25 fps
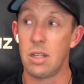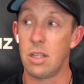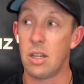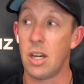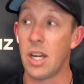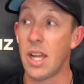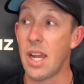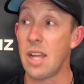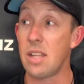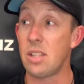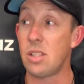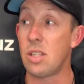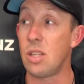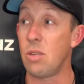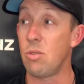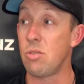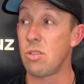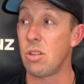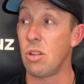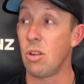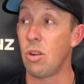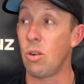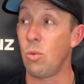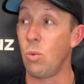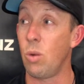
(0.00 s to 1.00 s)
I guess there was a
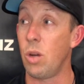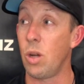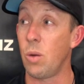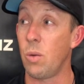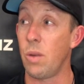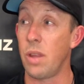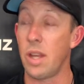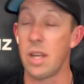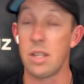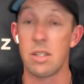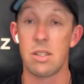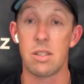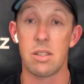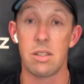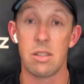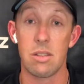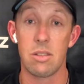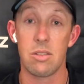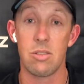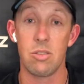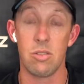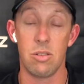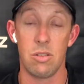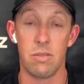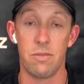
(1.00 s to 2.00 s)
lot of work with us
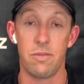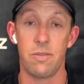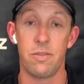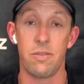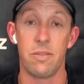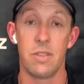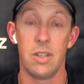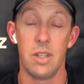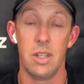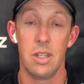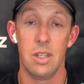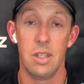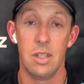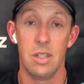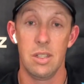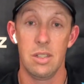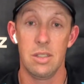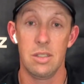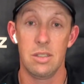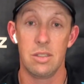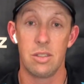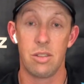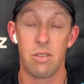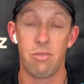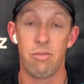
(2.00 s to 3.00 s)
sort of
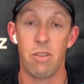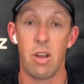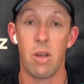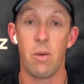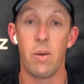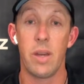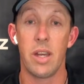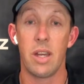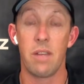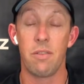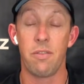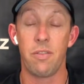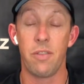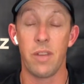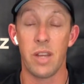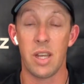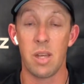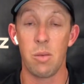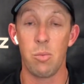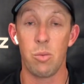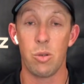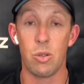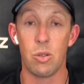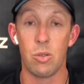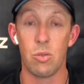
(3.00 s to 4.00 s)
throwing and
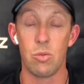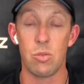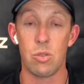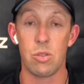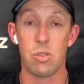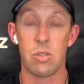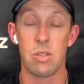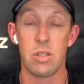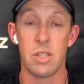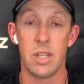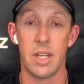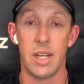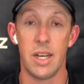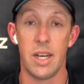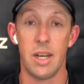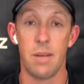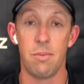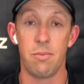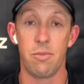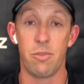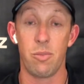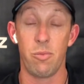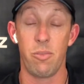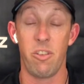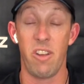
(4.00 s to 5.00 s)
flicking balls
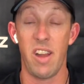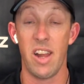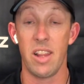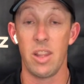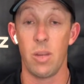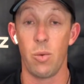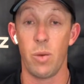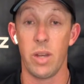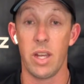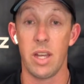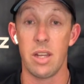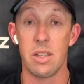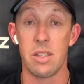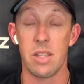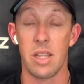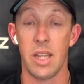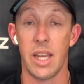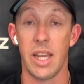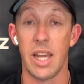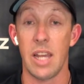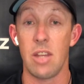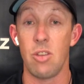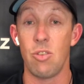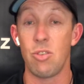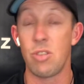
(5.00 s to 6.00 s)
from around the wicket, so they
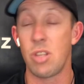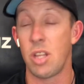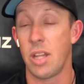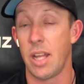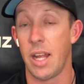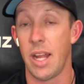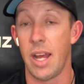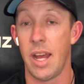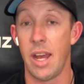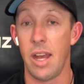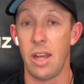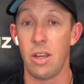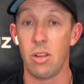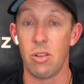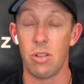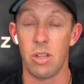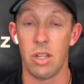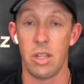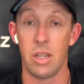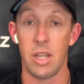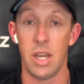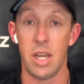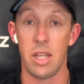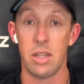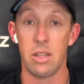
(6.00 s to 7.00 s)
get used to that angle
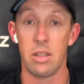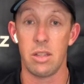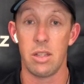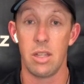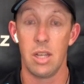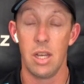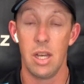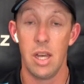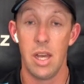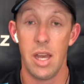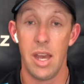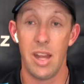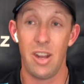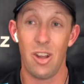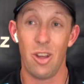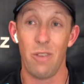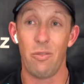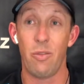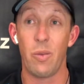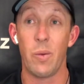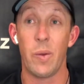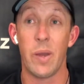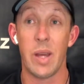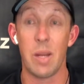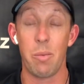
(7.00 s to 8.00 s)
and
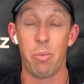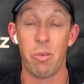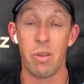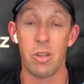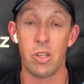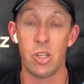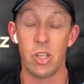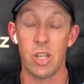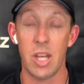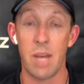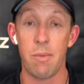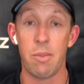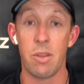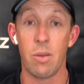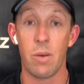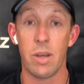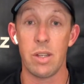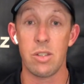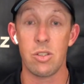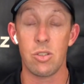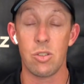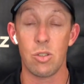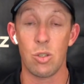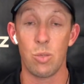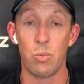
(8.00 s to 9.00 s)
hopefully we get a bit of shape the way
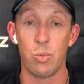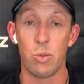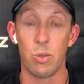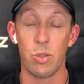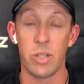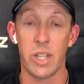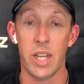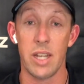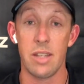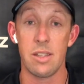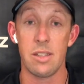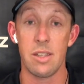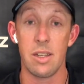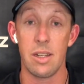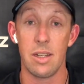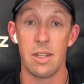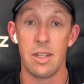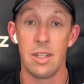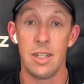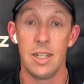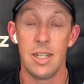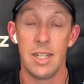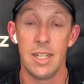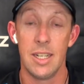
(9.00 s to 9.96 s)
Stuart Broad gets it.